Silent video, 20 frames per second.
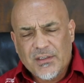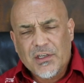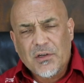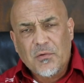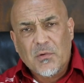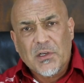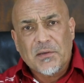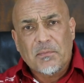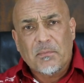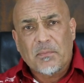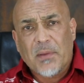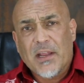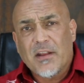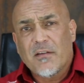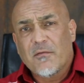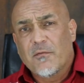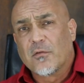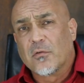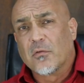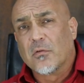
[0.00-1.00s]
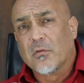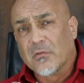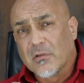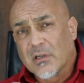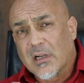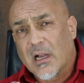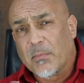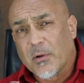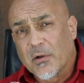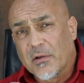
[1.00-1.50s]
So it was a painful
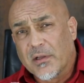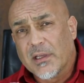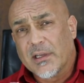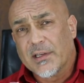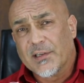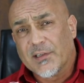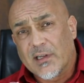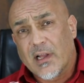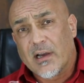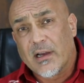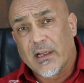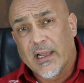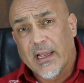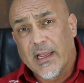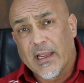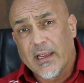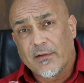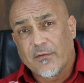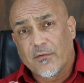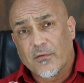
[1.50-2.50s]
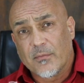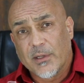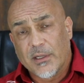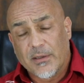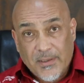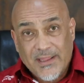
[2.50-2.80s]
couple of years lying ahead for me.